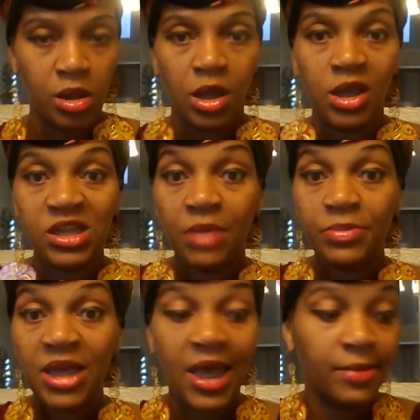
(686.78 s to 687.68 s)
it
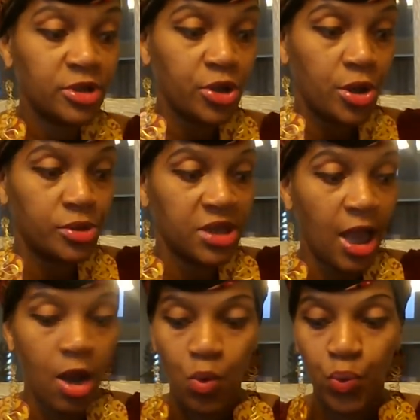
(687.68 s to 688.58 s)
sometimes turns
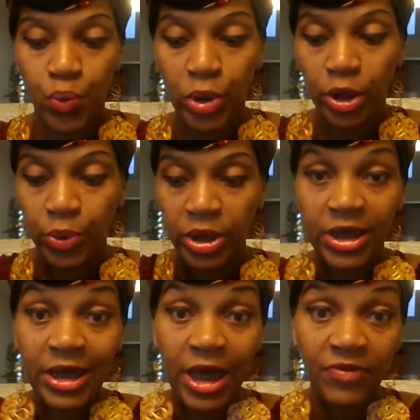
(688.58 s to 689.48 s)
out really,
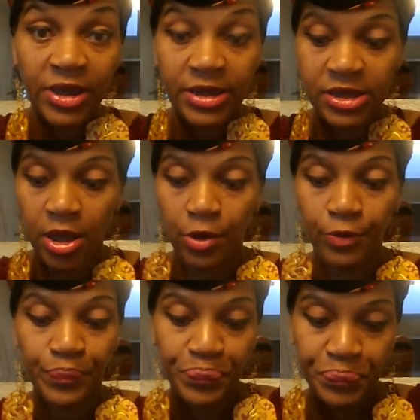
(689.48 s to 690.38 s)
really lovely.
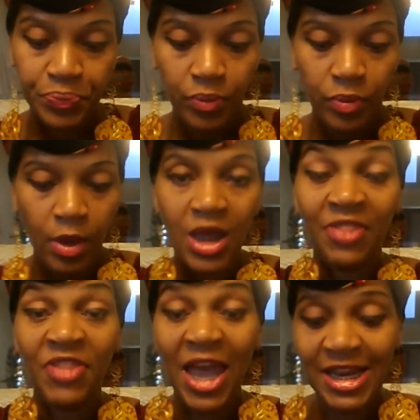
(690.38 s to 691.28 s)
So
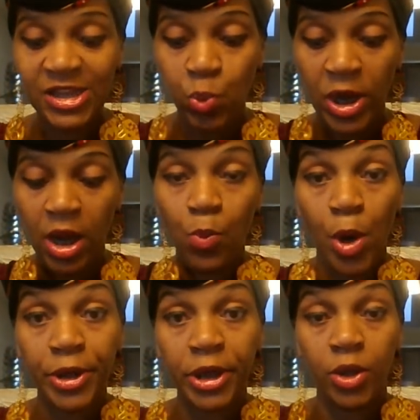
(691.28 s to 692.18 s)
that is what I'm
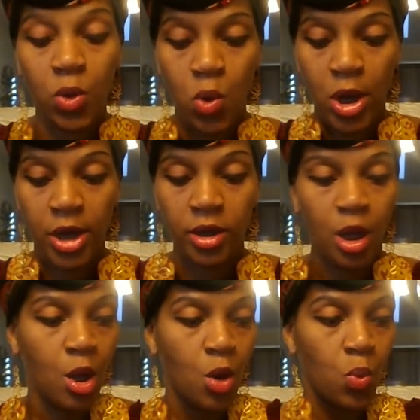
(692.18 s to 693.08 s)
working on
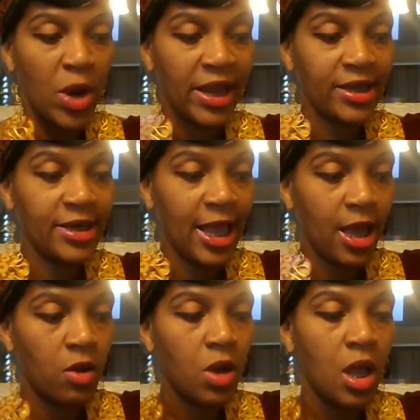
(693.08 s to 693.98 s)
right
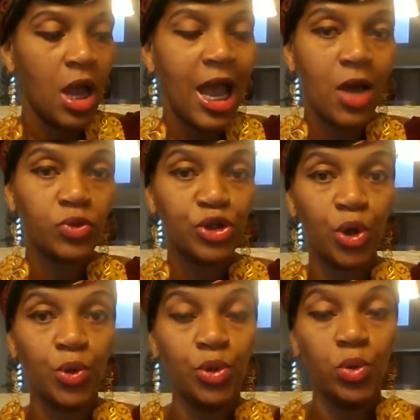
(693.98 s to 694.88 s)
now. I'll
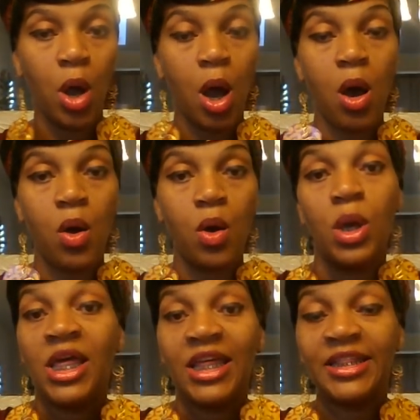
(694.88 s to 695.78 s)
show you
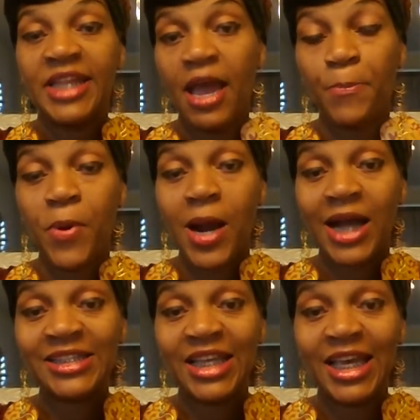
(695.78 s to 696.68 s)
all that
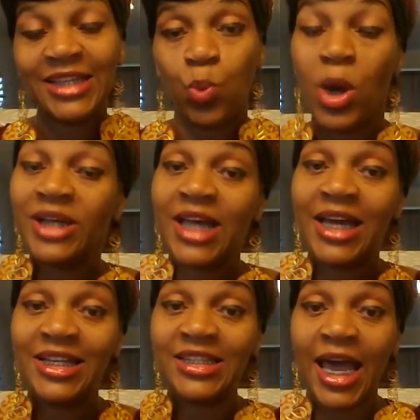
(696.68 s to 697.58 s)
process once
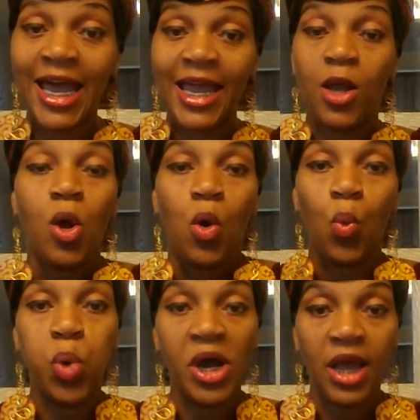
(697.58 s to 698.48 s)
I decide
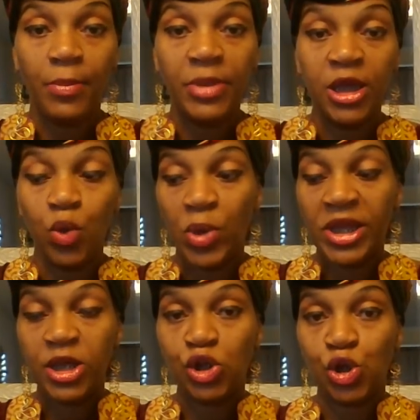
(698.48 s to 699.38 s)
what I'm getting
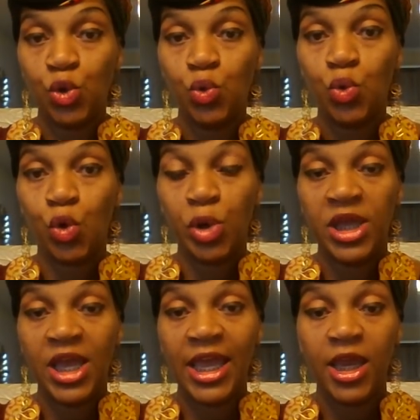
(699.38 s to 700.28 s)
ready to
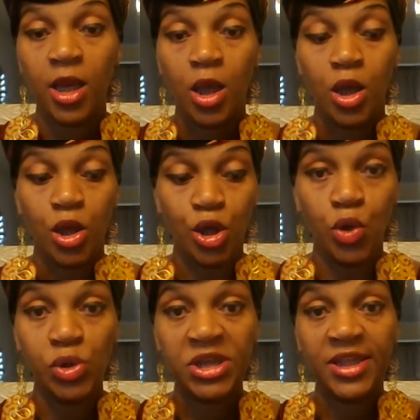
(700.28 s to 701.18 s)
create
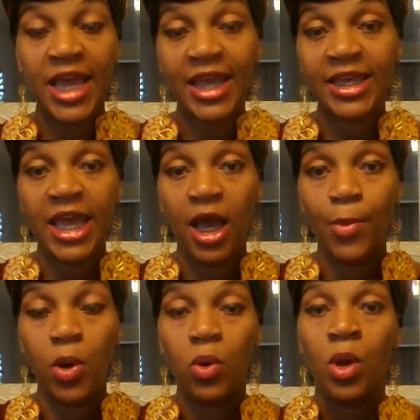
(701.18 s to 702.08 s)
using that
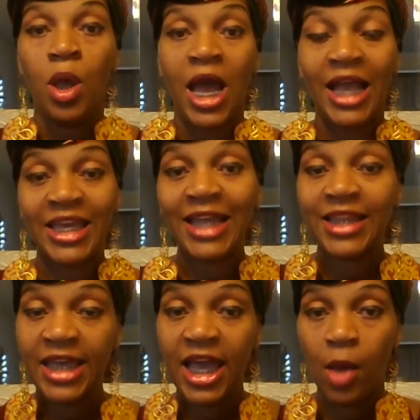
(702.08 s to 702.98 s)
camo. I got
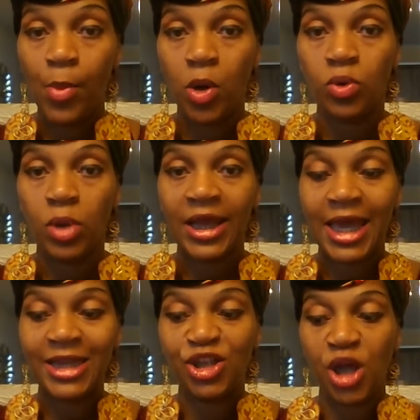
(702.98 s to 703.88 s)
the camo, I
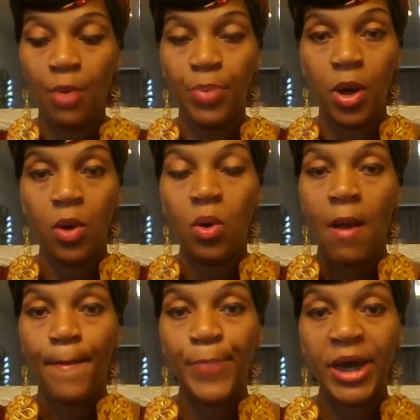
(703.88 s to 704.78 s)
got a jumbo,
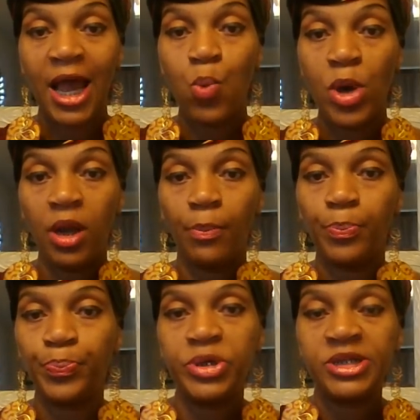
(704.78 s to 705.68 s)
but I want to
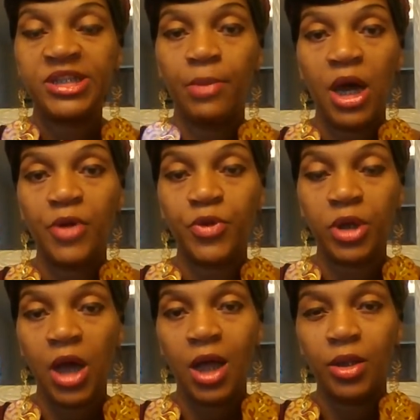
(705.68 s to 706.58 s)
put some other
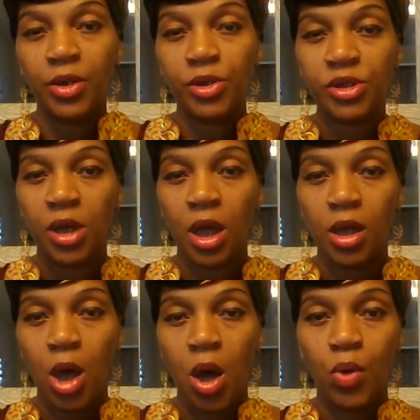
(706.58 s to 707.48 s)
colors
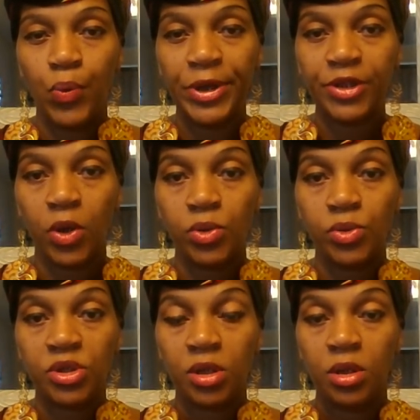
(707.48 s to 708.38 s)
along with
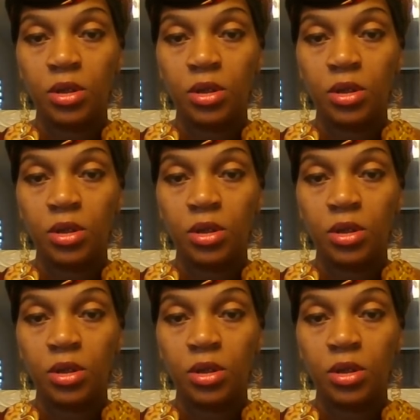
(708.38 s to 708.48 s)
those